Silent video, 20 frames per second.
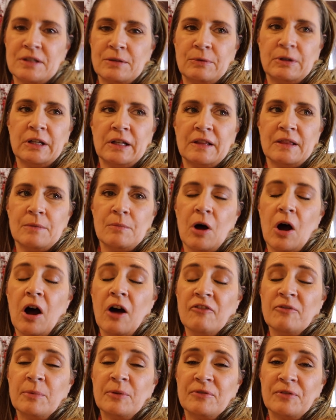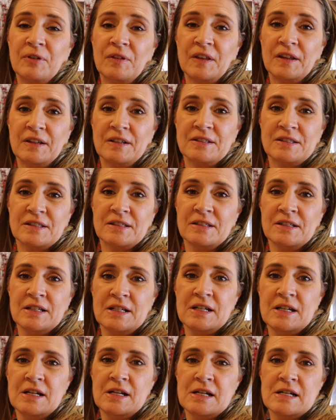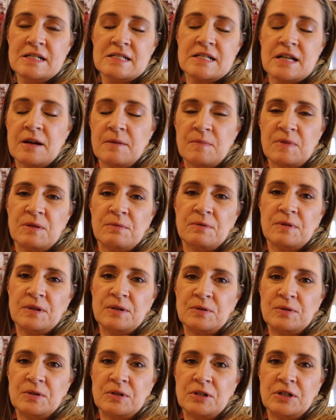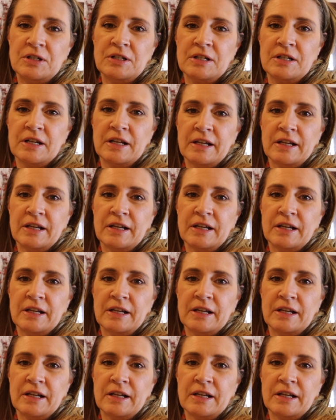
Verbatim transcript: I want to get them off before the kids come through the door.